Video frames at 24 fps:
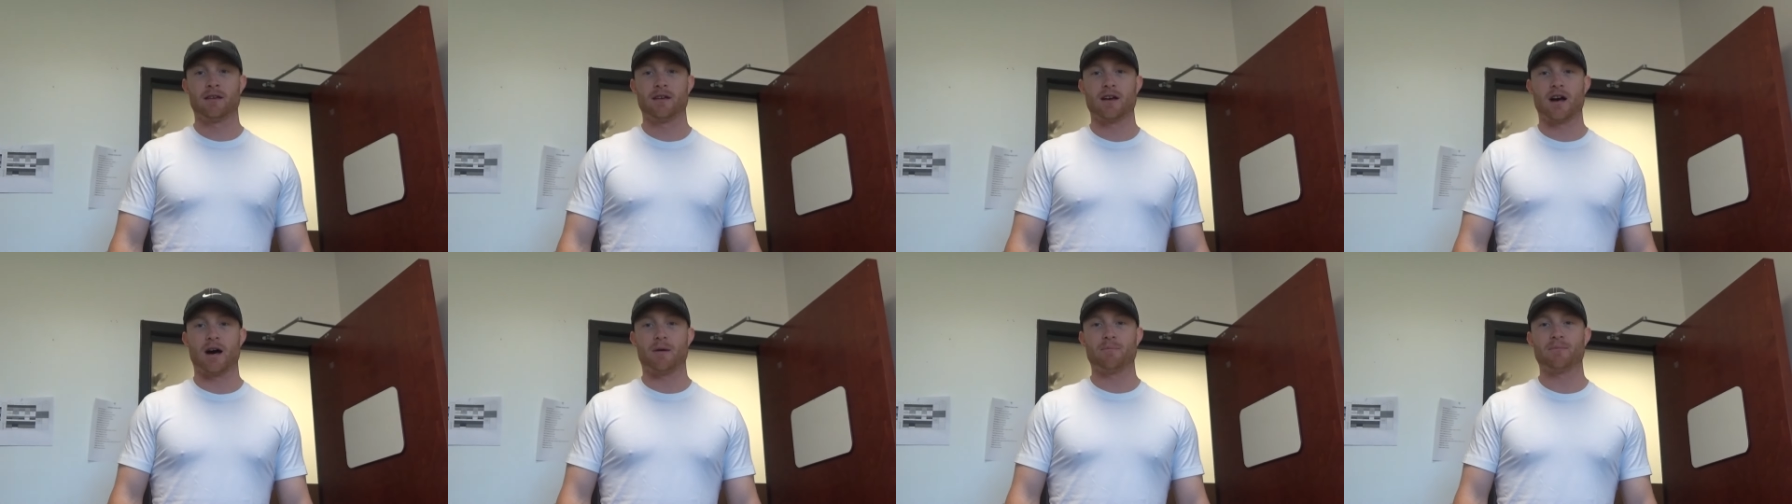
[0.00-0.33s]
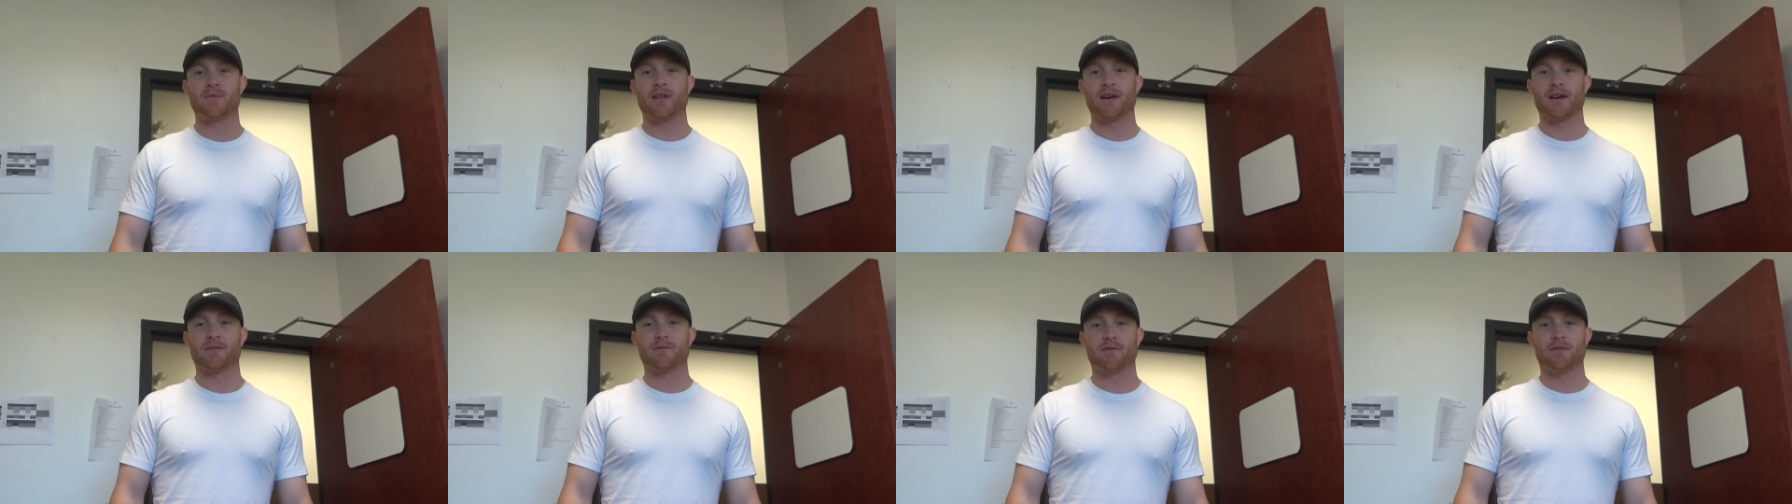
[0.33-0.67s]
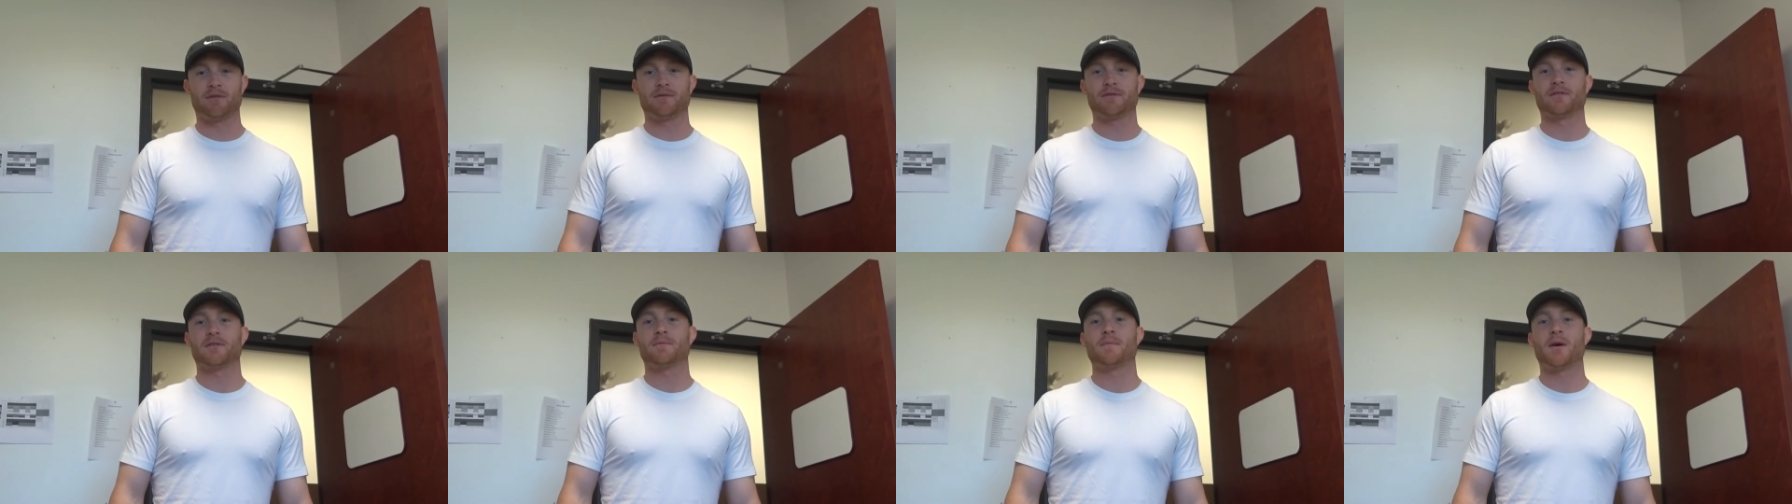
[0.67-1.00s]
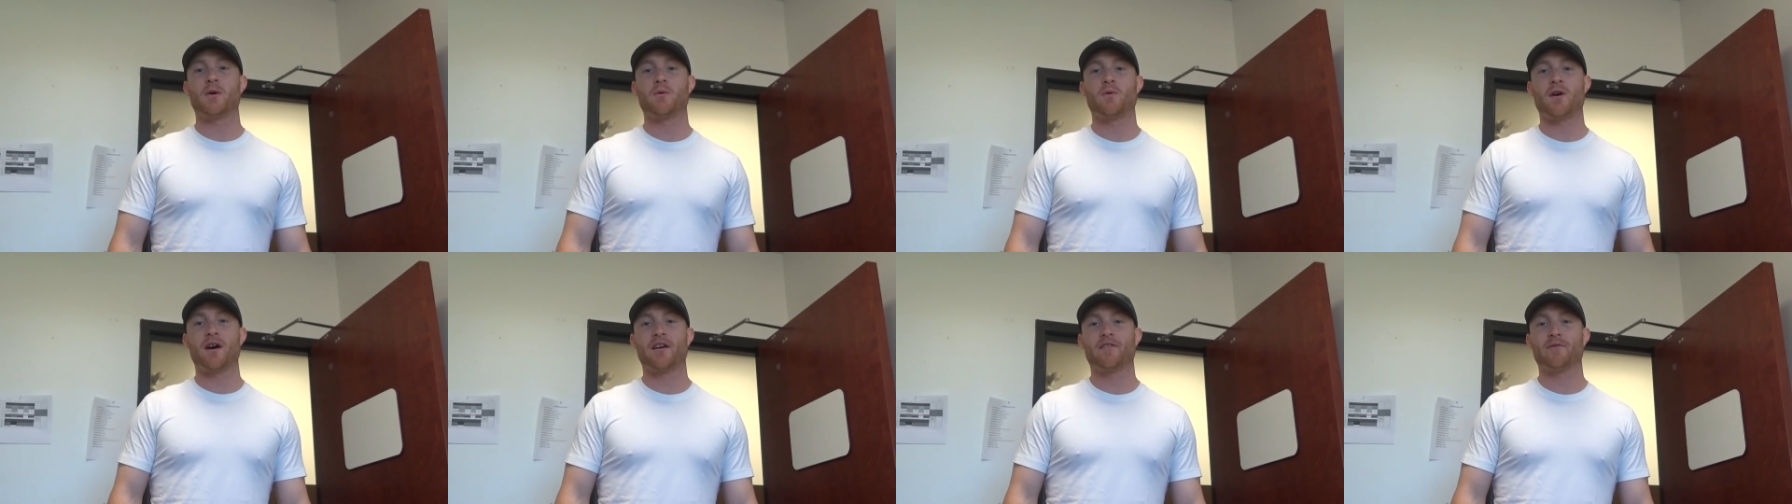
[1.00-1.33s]
I'm thankful for my
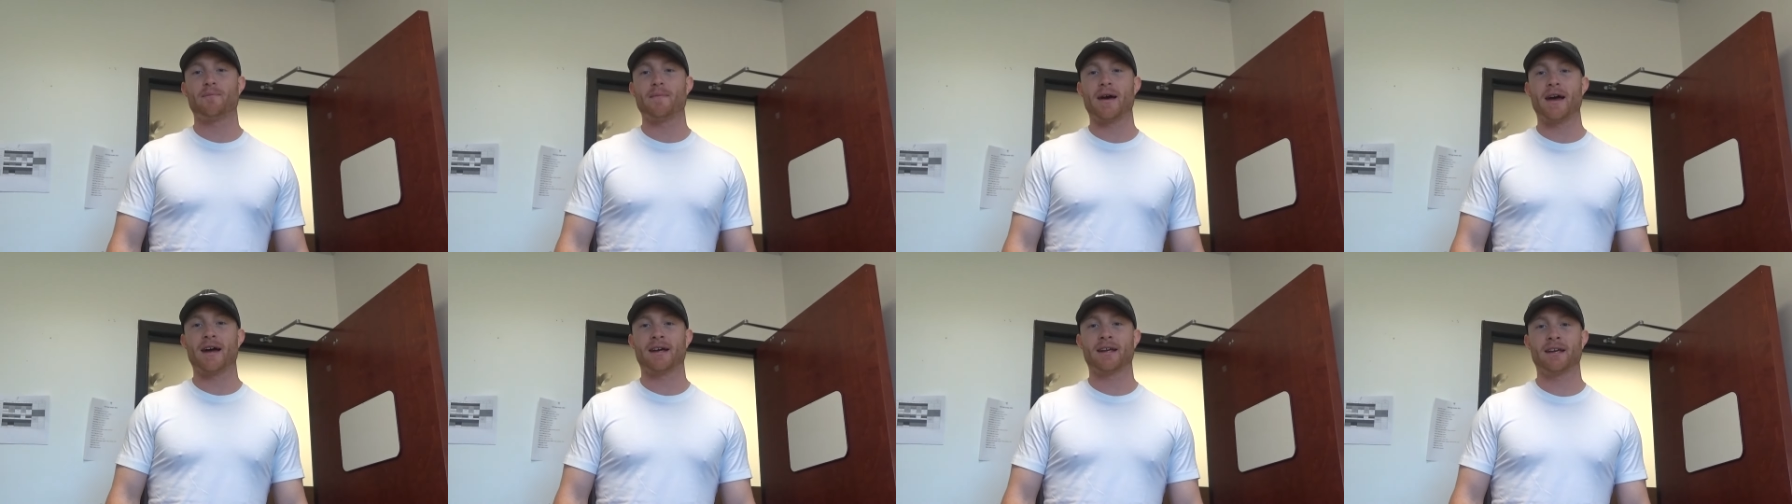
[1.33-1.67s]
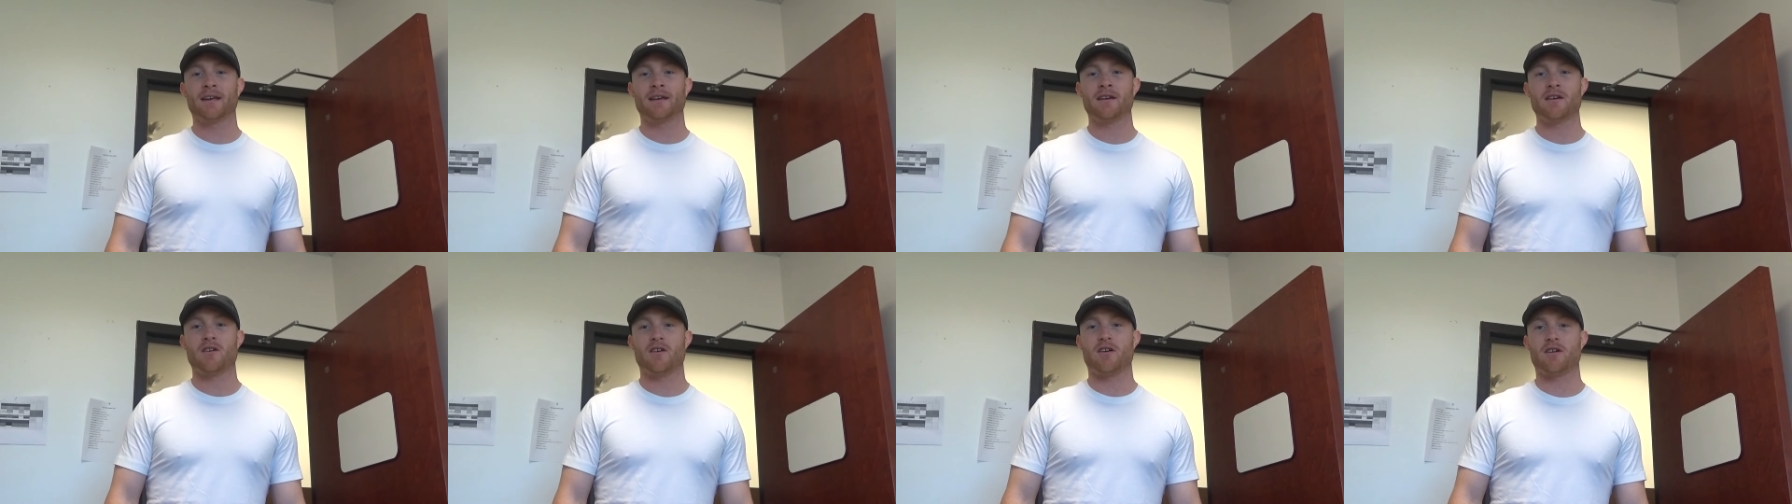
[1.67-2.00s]
wife Maggie,